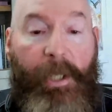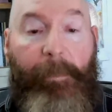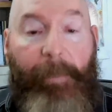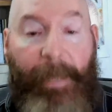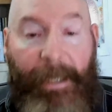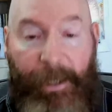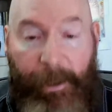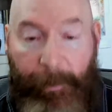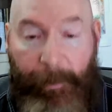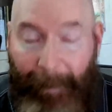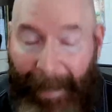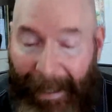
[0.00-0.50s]
them
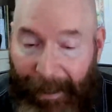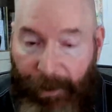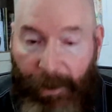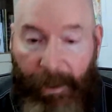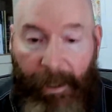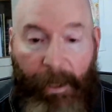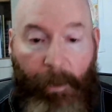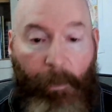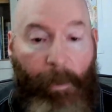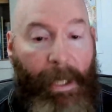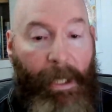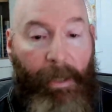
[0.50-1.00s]

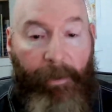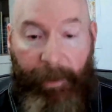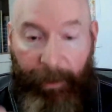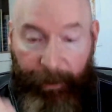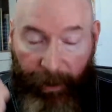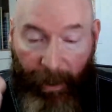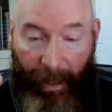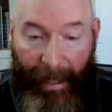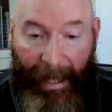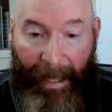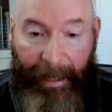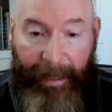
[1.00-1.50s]
especially well
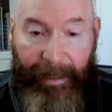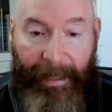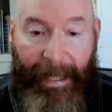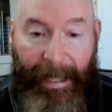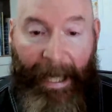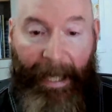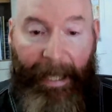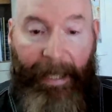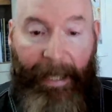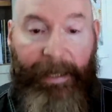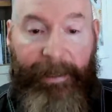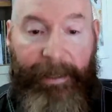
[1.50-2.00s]
that's going to act
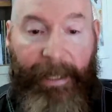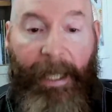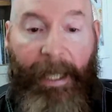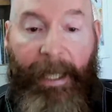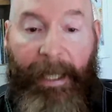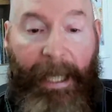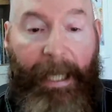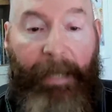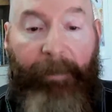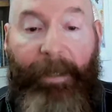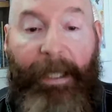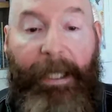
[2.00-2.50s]
as
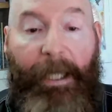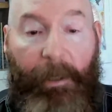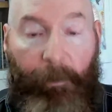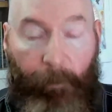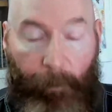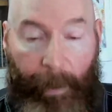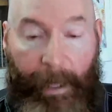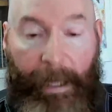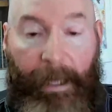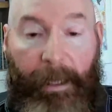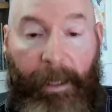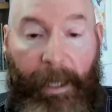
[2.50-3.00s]
kind of like a
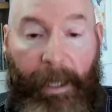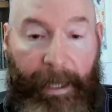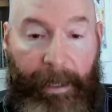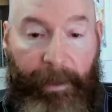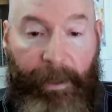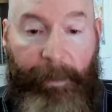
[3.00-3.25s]
relay,